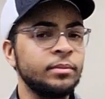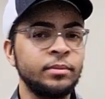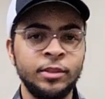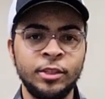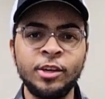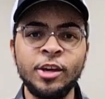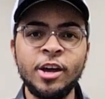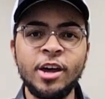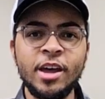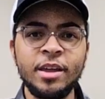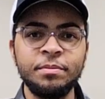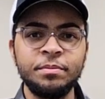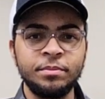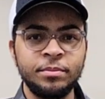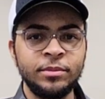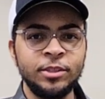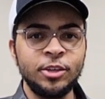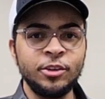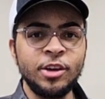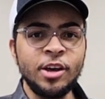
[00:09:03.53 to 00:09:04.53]
You good?
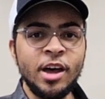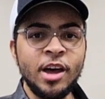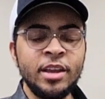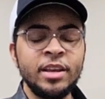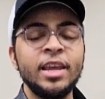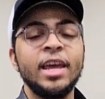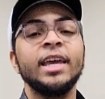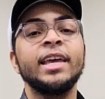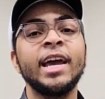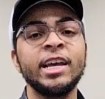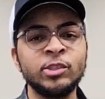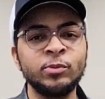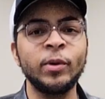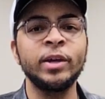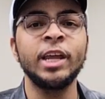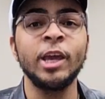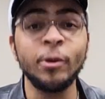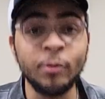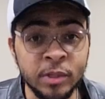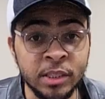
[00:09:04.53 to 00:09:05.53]
You good? Guess
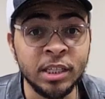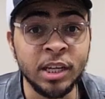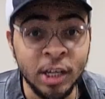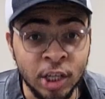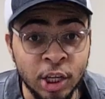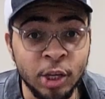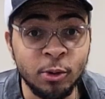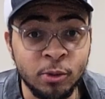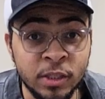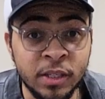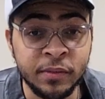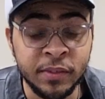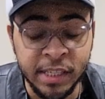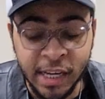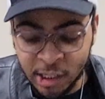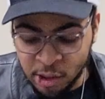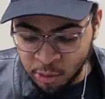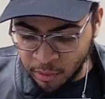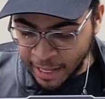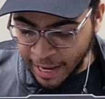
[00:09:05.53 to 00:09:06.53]
what? He was accused of
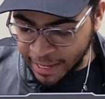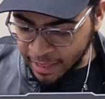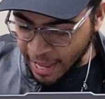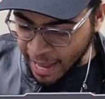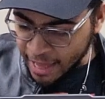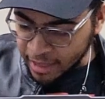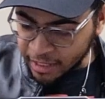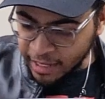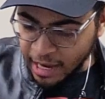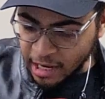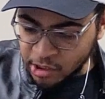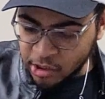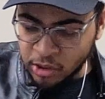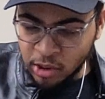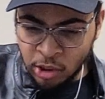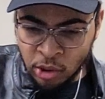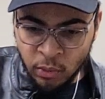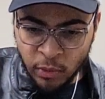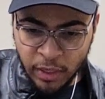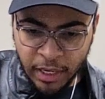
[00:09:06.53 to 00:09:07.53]
sexual allegations
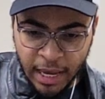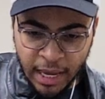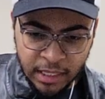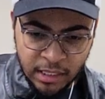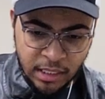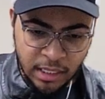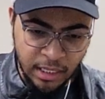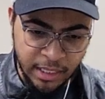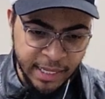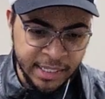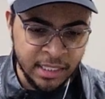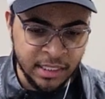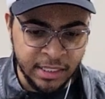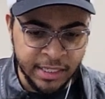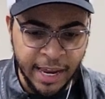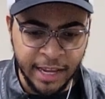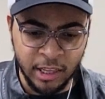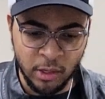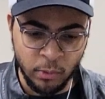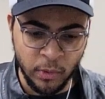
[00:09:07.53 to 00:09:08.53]
in 2018. That's
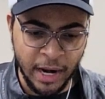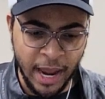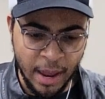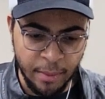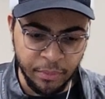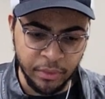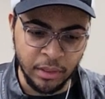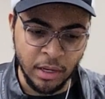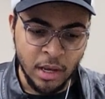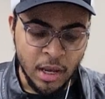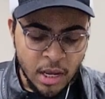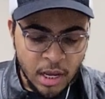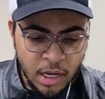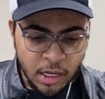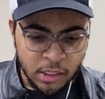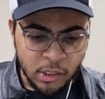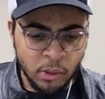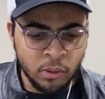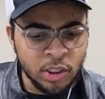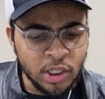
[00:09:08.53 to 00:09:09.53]
exactly what happened.
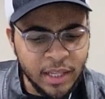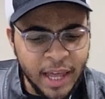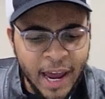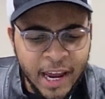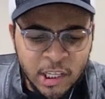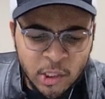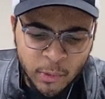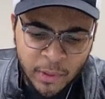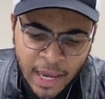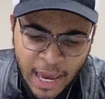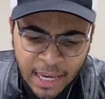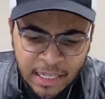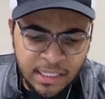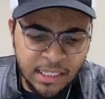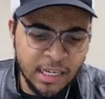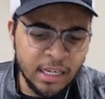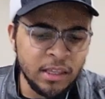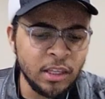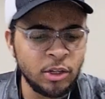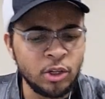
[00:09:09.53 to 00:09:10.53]
So in July
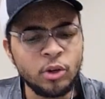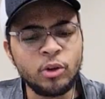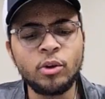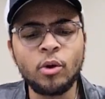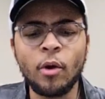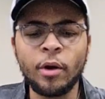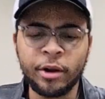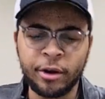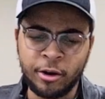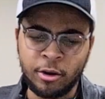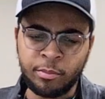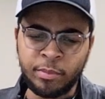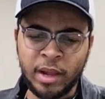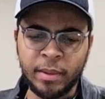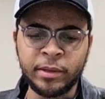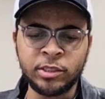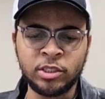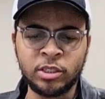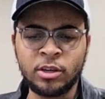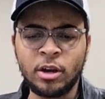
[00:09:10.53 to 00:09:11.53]
2018, The New Yorker
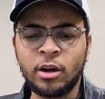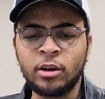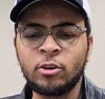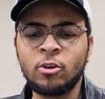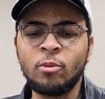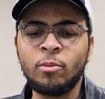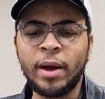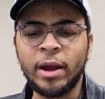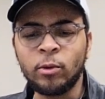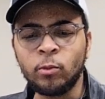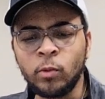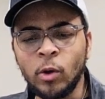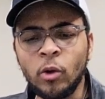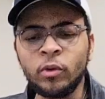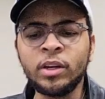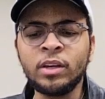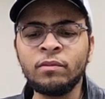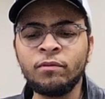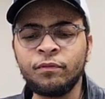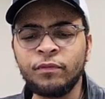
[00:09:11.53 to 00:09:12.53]
published an article by
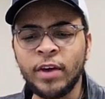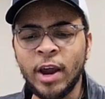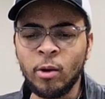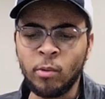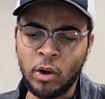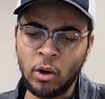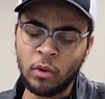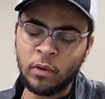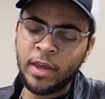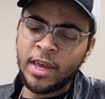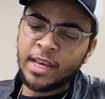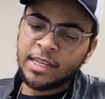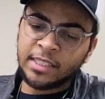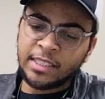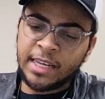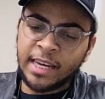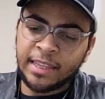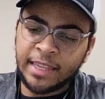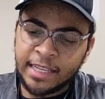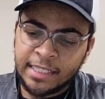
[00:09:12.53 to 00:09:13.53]
Ronan Farrow
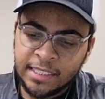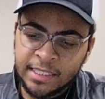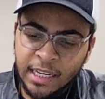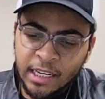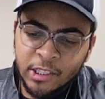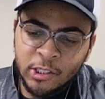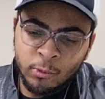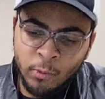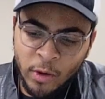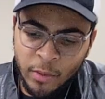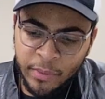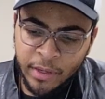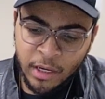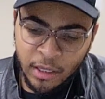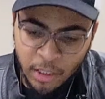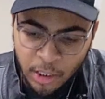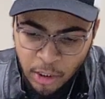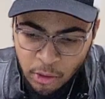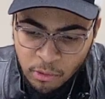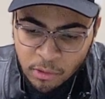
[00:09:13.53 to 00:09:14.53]
saying that 6 women
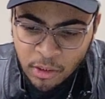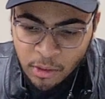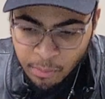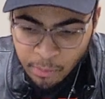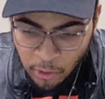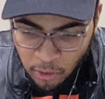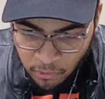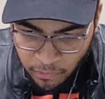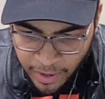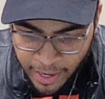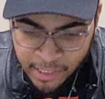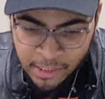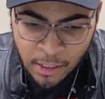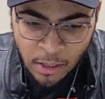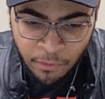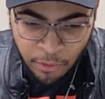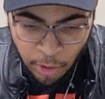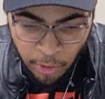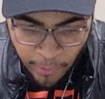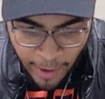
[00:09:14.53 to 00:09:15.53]
accused Moonves
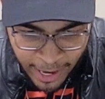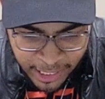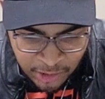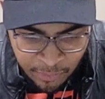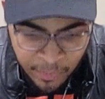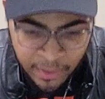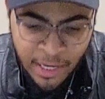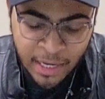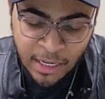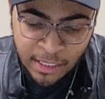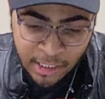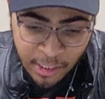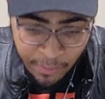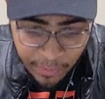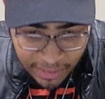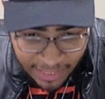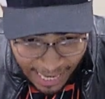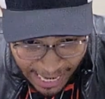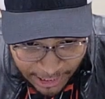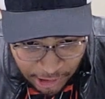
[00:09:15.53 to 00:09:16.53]
of harassment and
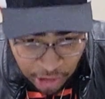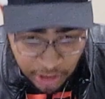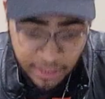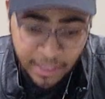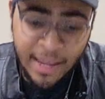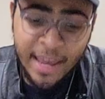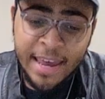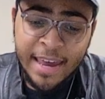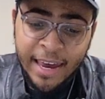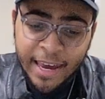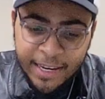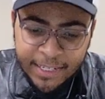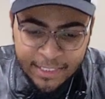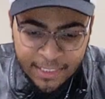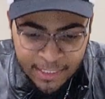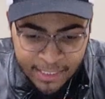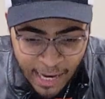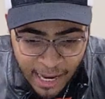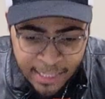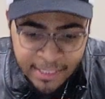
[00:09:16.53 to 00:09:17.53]
intimidation,
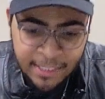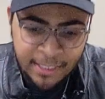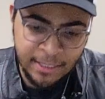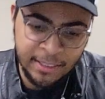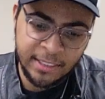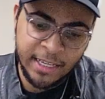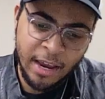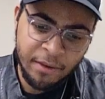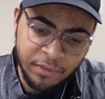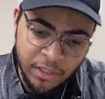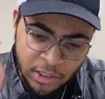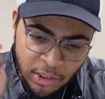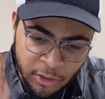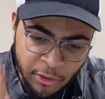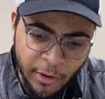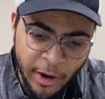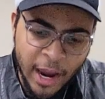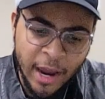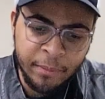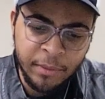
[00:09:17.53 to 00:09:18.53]
and dozens have
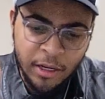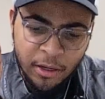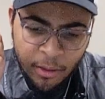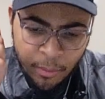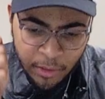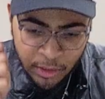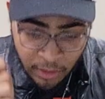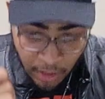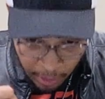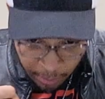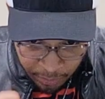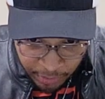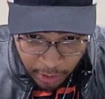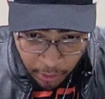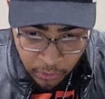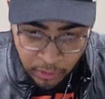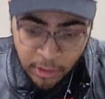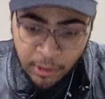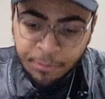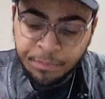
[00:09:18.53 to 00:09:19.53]
described
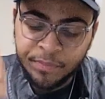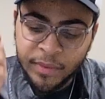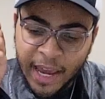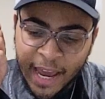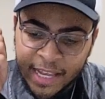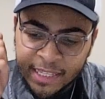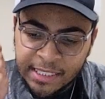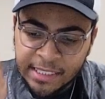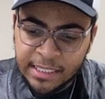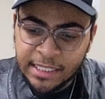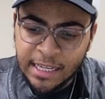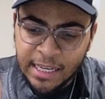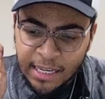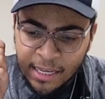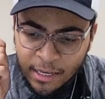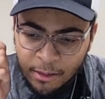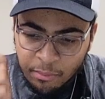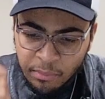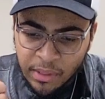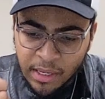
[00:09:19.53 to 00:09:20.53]
abuse at
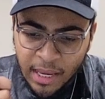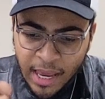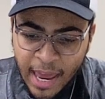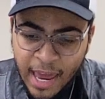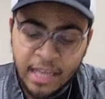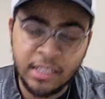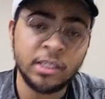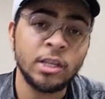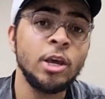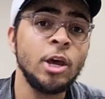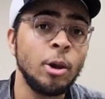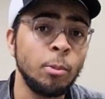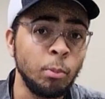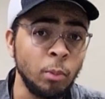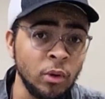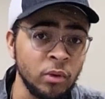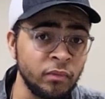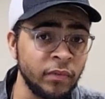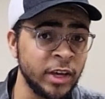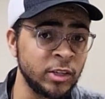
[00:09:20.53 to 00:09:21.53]
CBS.
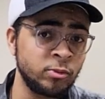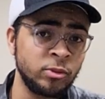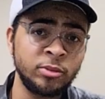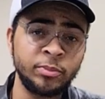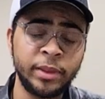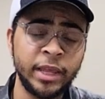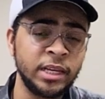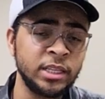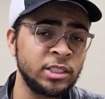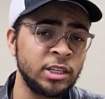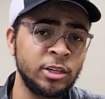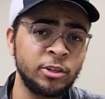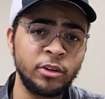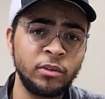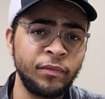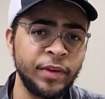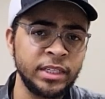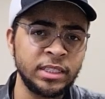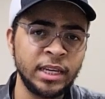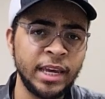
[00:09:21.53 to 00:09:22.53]
Moonves was placed under
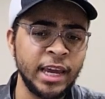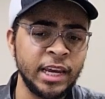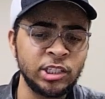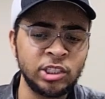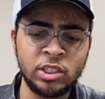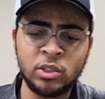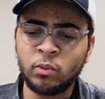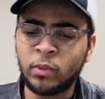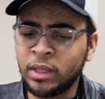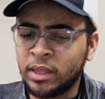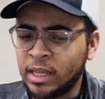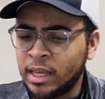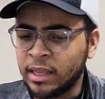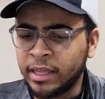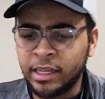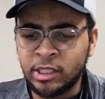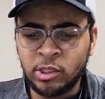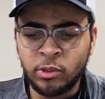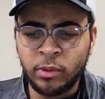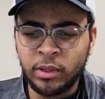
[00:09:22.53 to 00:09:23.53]
investigation. One thing
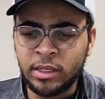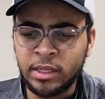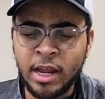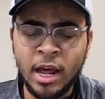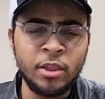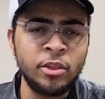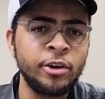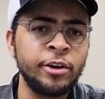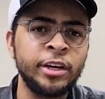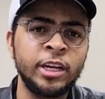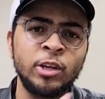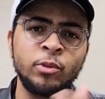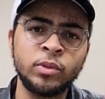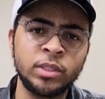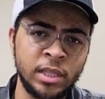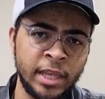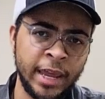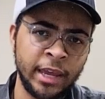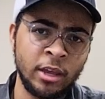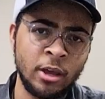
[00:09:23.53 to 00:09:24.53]
led to another. He was
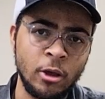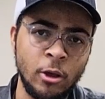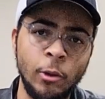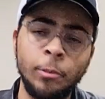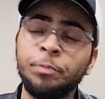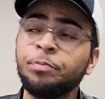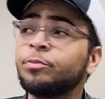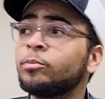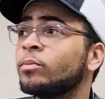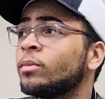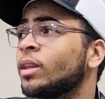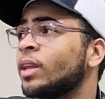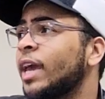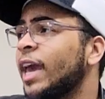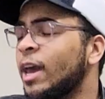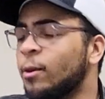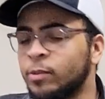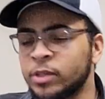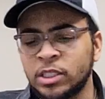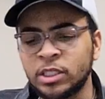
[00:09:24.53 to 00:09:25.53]
let go.
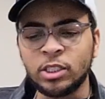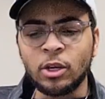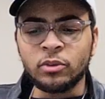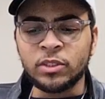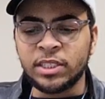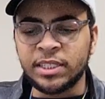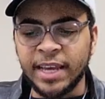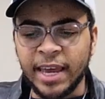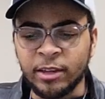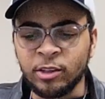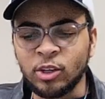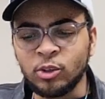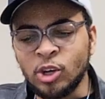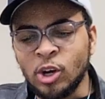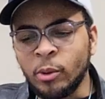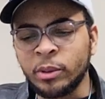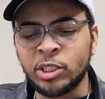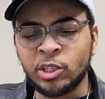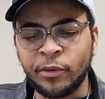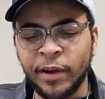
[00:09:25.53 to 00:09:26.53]
And what's so sad, you
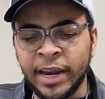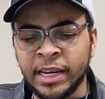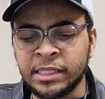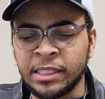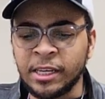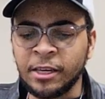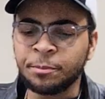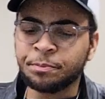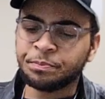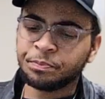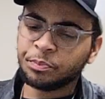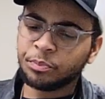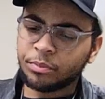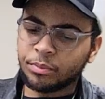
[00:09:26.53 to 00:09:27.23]
know what's crazy?